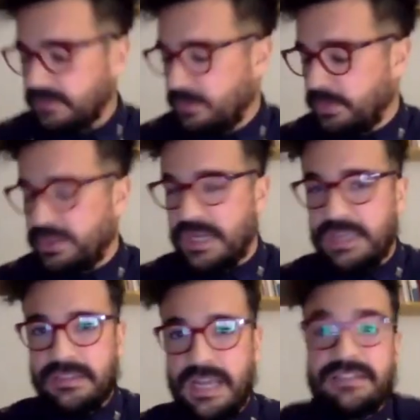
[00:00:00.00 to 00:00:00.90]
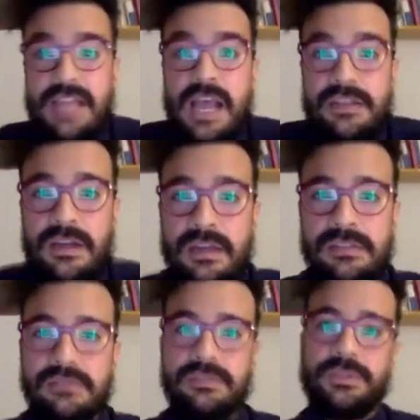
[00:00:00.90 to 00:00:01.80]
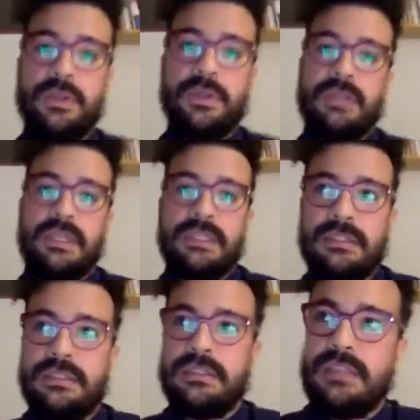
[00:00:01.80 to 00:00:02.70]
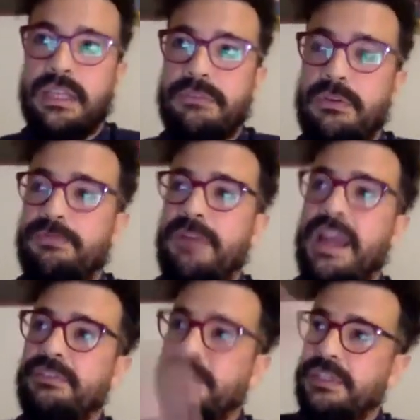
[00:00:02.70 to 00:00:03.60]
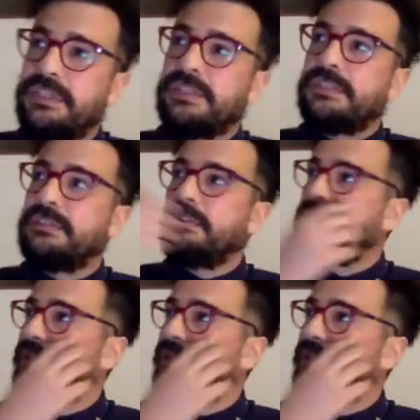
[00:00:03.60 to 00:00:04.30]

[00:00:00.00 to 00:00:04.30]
with us as as us you know like uh, like for five years